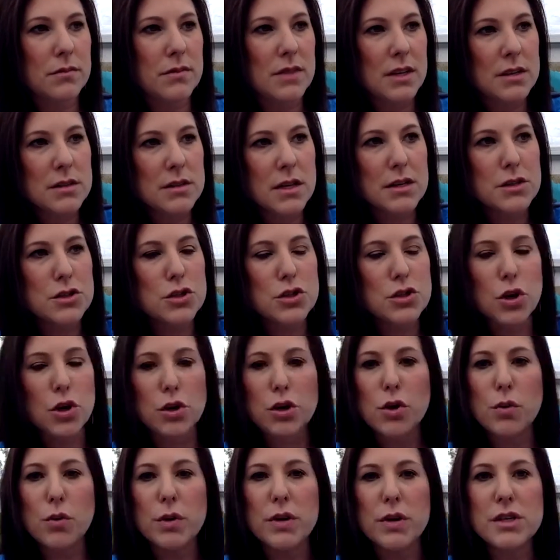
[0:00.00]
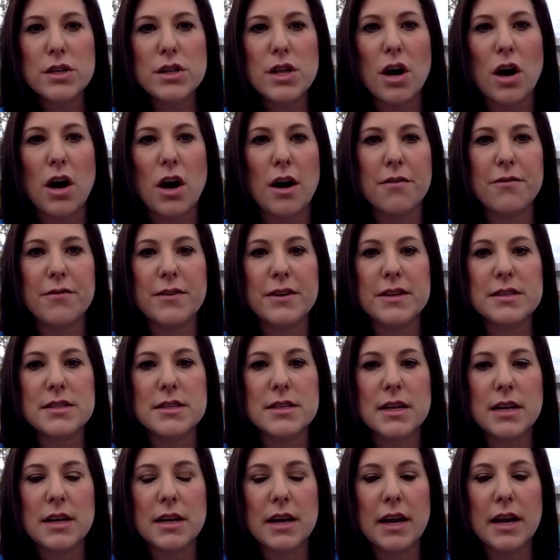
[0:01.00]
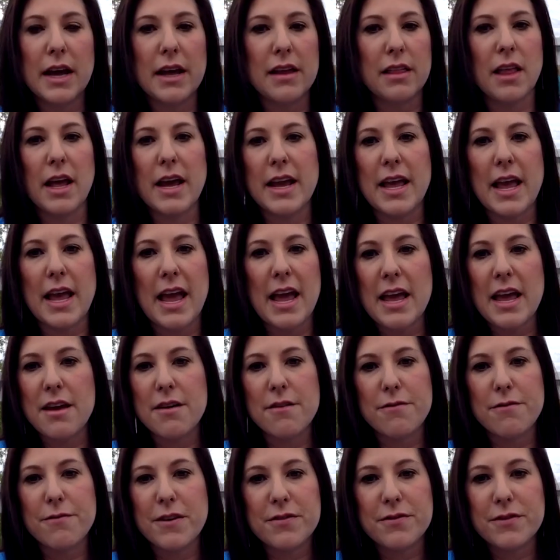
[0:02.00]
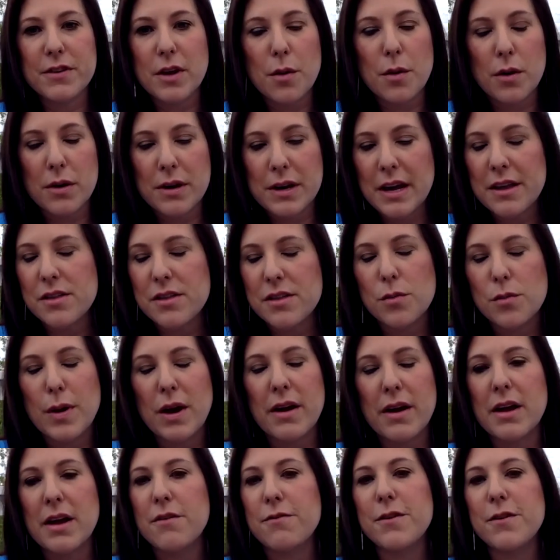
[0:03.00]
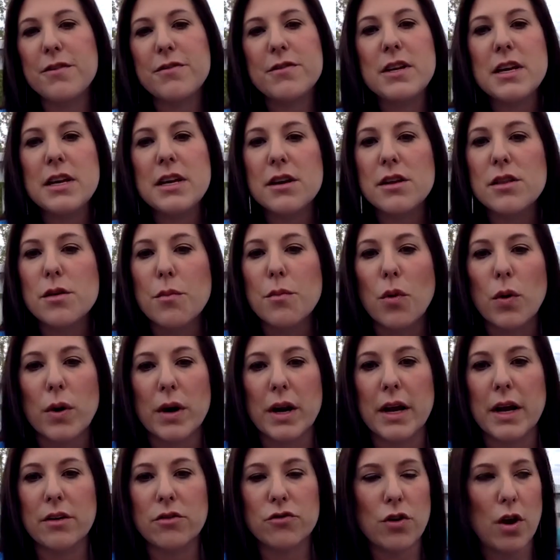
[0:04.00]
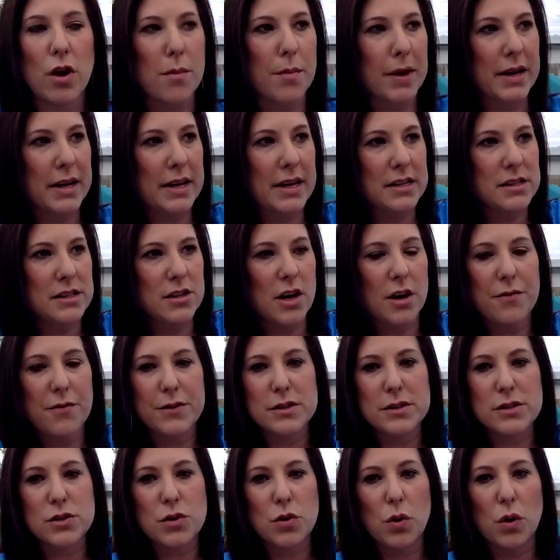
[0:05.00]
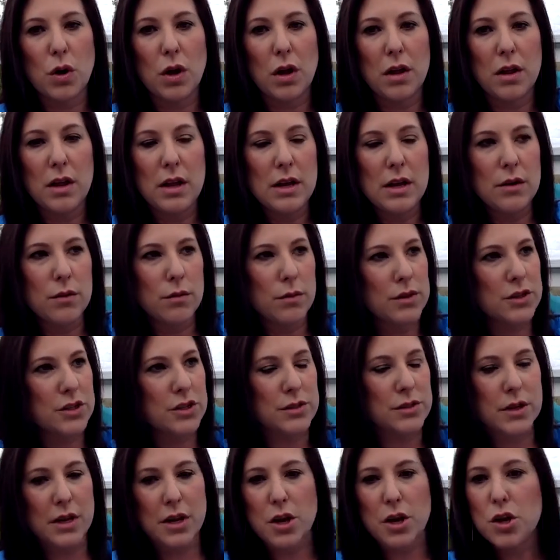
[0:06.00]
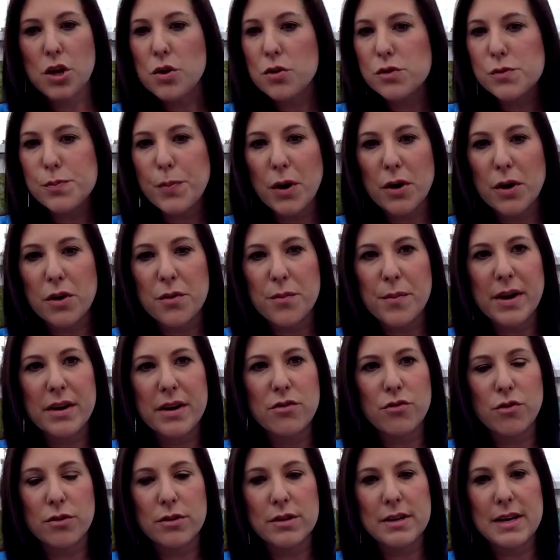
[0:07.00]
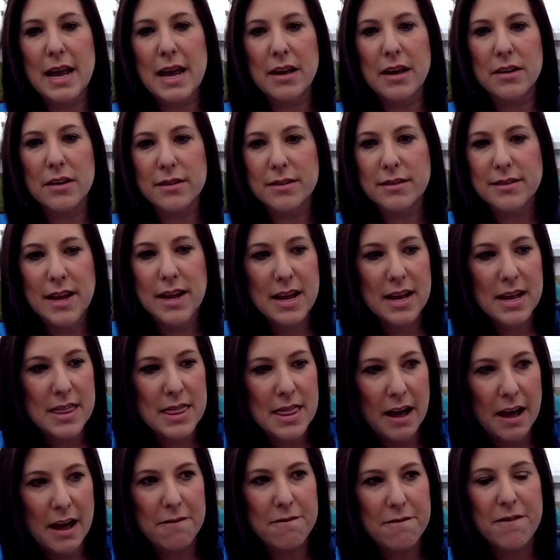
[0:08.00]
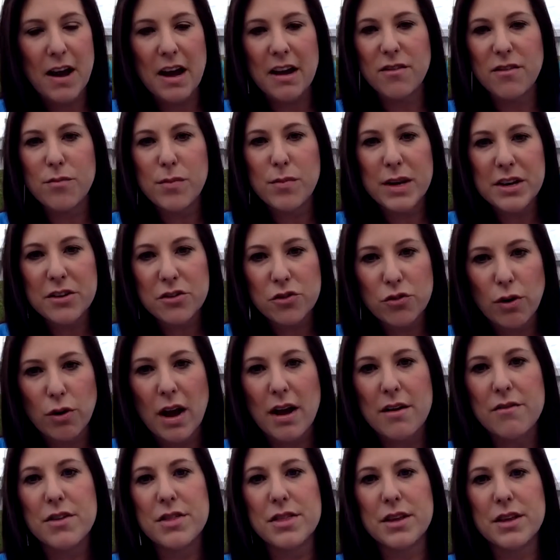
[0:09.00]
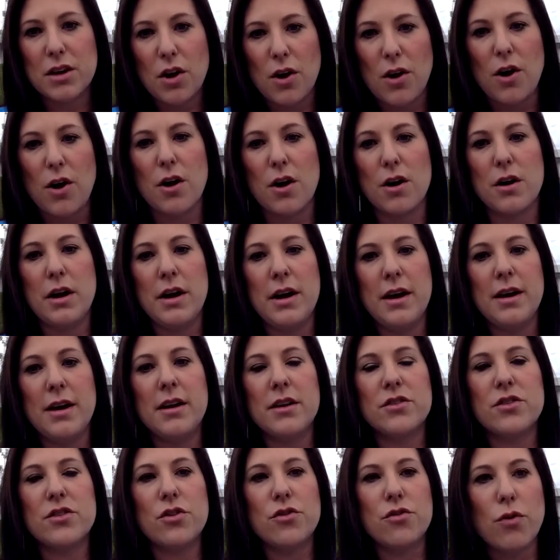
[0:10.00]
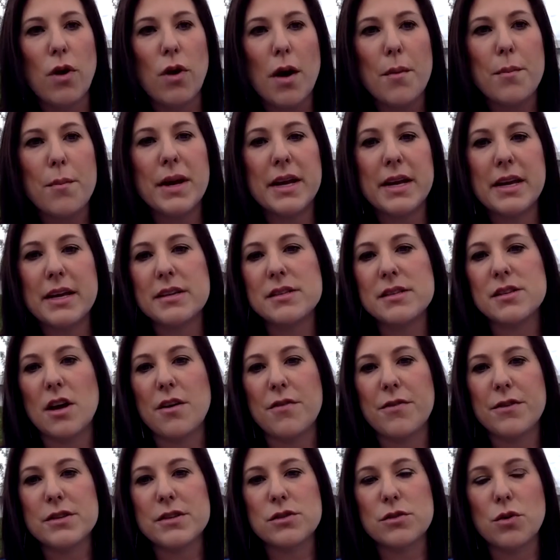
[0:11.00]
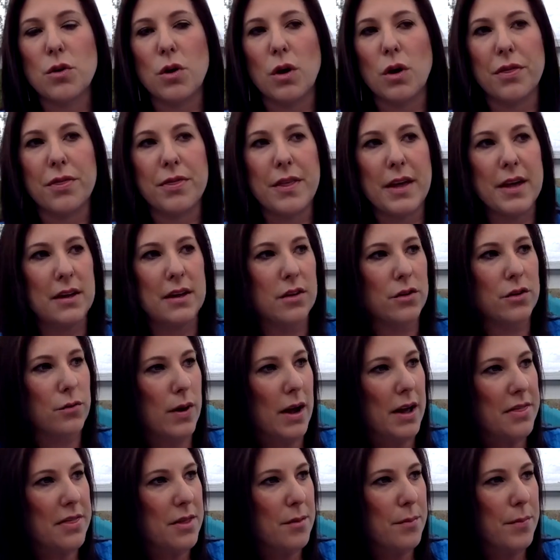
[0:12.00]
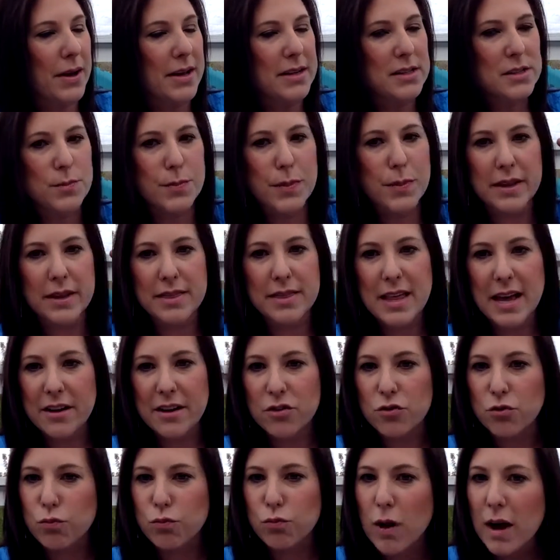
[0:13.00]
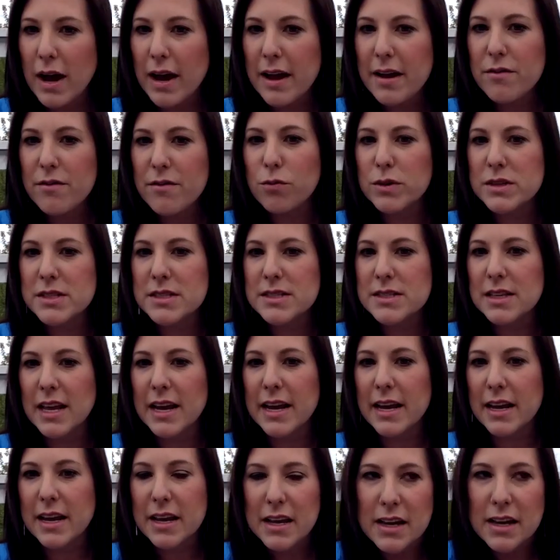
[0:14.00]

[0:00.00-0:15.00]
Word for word: is I started going to the office at like 8 50, I'd get there about 8 15 in the morning, drop my kids off at school, which is a huge part of my day, taking that five minute drive in the car to drop my kids off at school. They could ride the bus, but that drive was like